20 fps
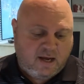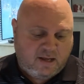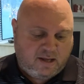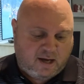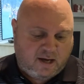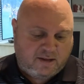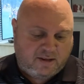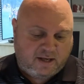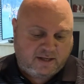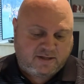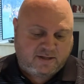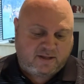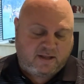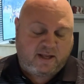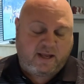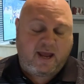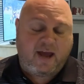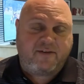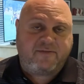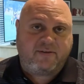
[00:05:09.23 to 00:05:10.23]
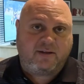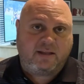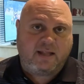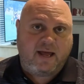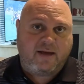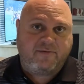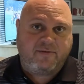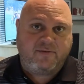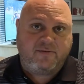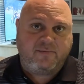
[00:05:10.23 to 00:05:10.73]
It's the
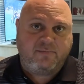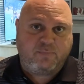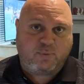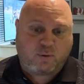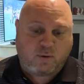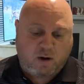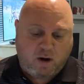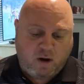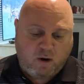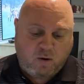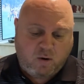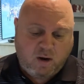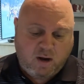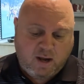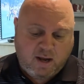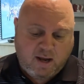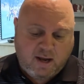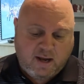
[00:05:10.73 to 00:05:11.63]
F11 Pro.